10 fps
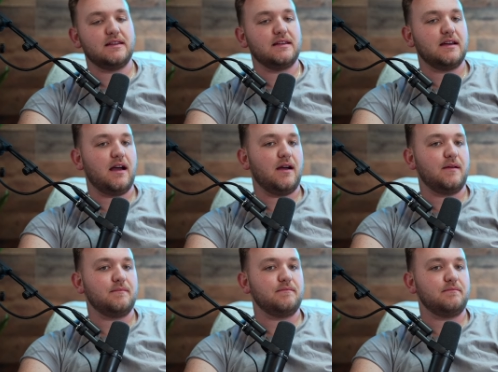
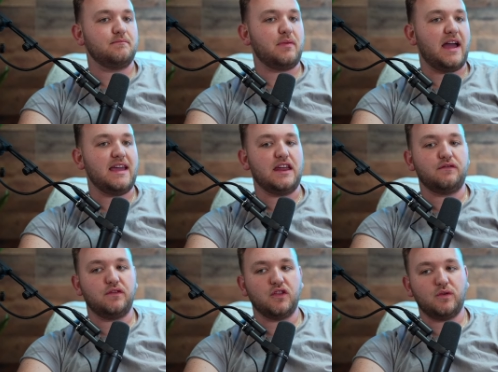um, by
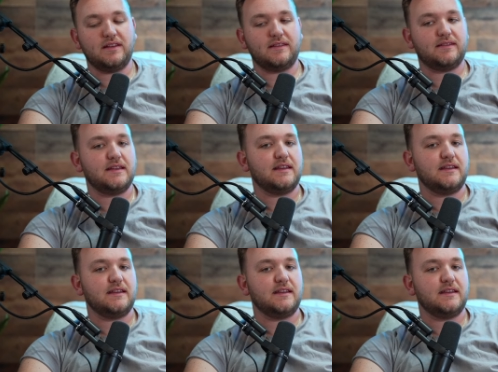influence.